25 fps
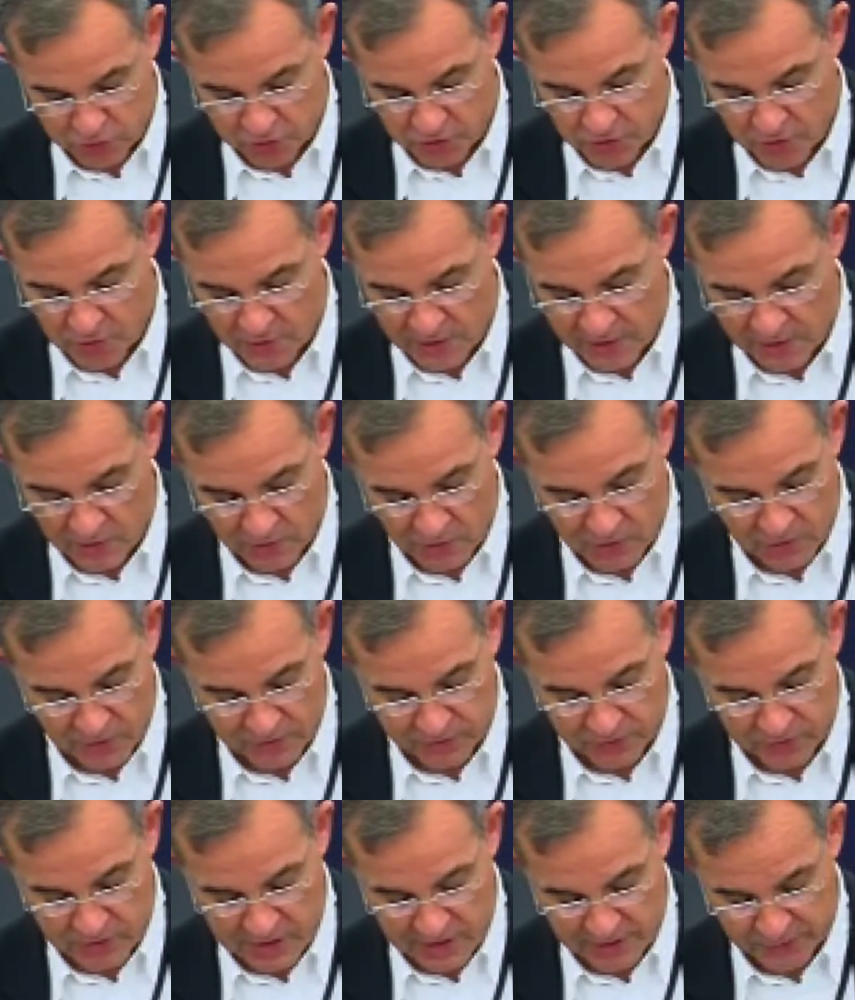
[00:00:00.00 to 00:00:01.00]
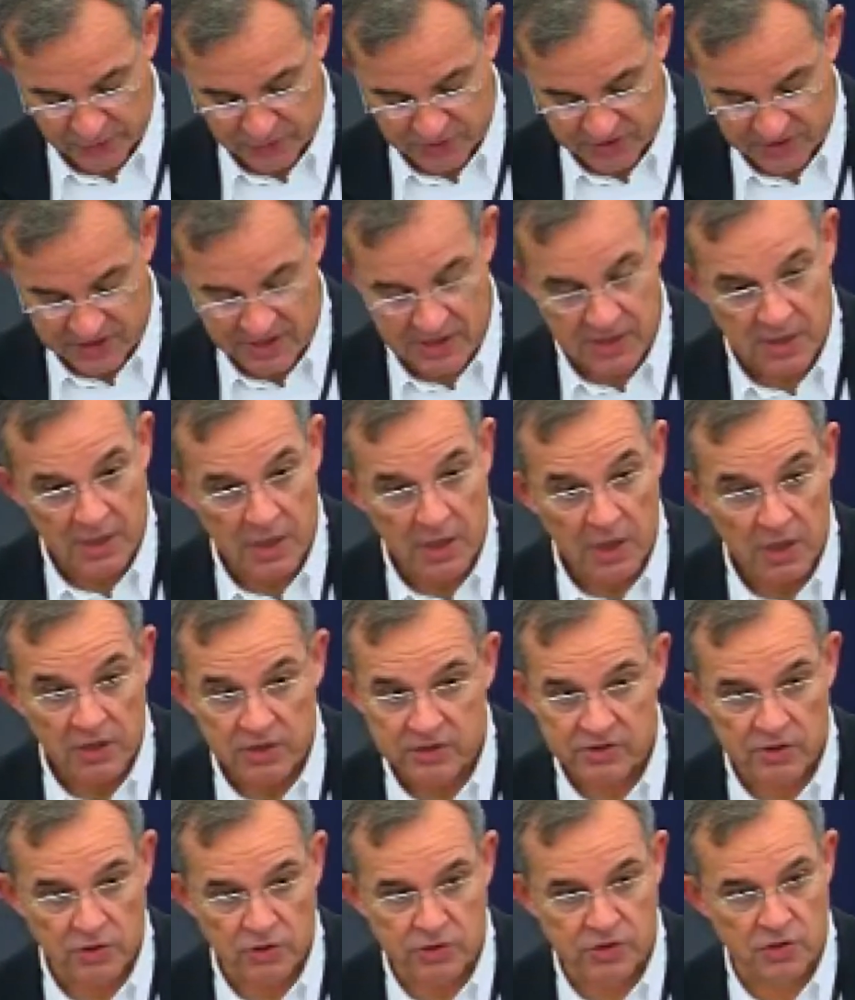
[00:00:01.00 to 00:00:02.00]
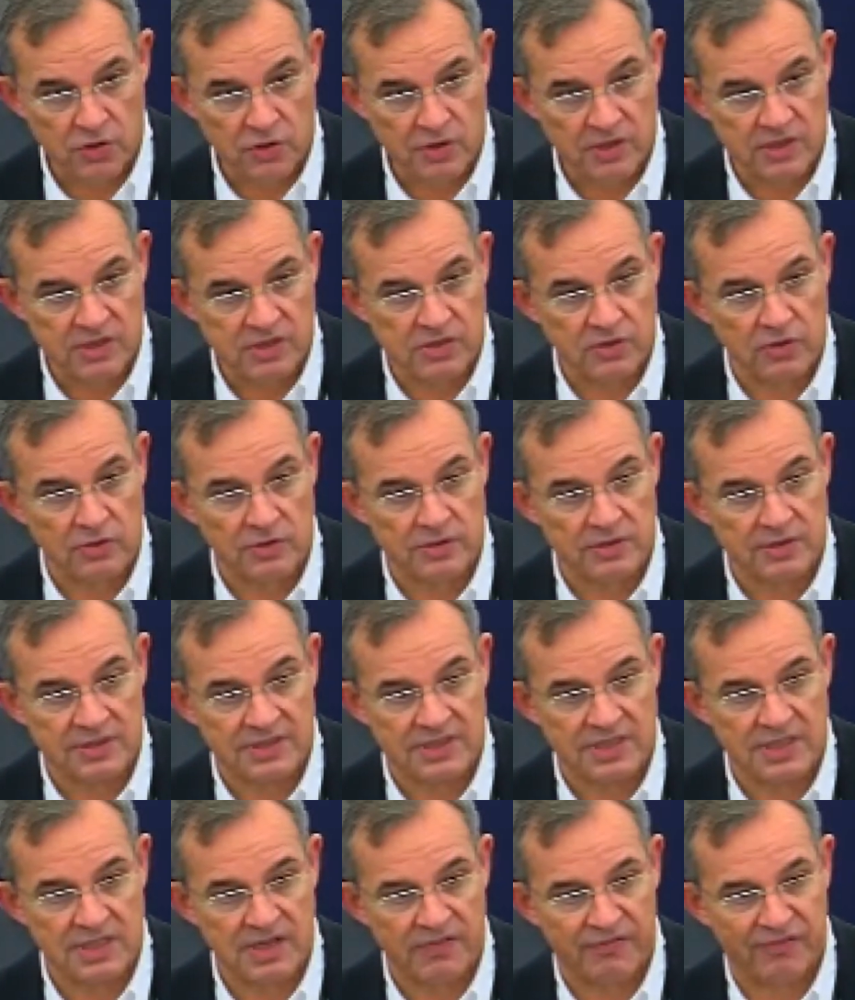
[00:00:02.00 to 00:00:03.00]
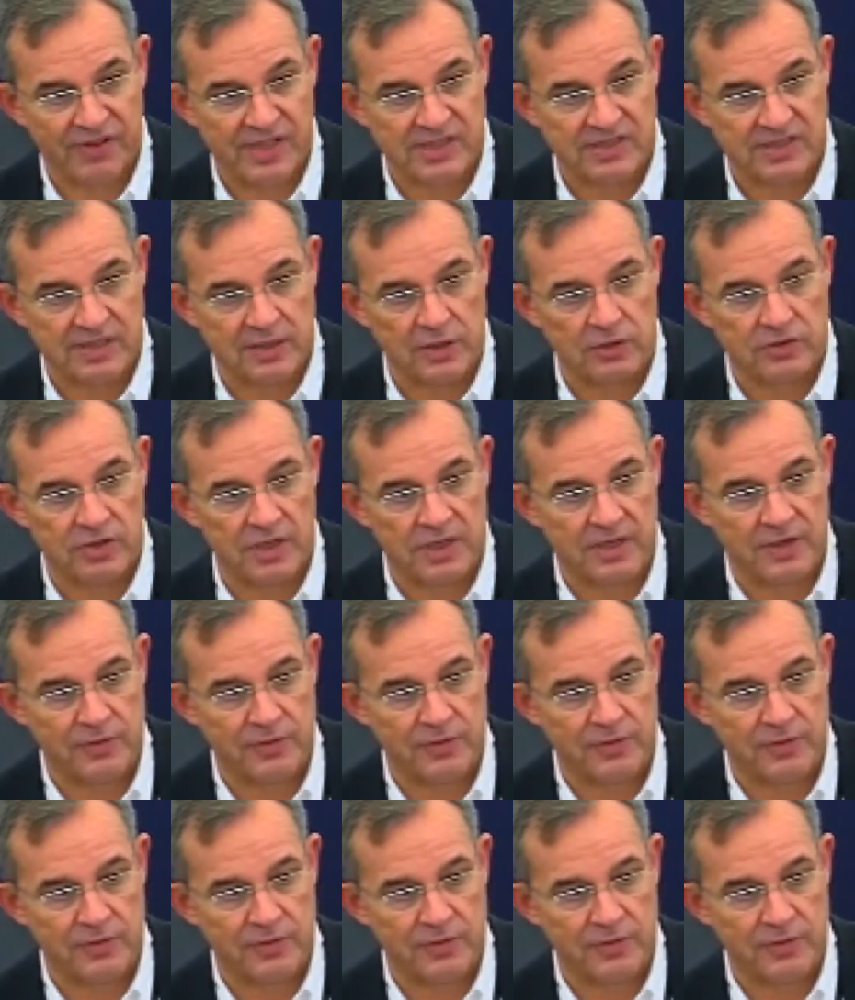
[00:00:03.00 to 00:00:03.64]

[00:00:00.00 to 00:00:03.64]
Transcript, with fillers: will to maintain all sanctions against Russia.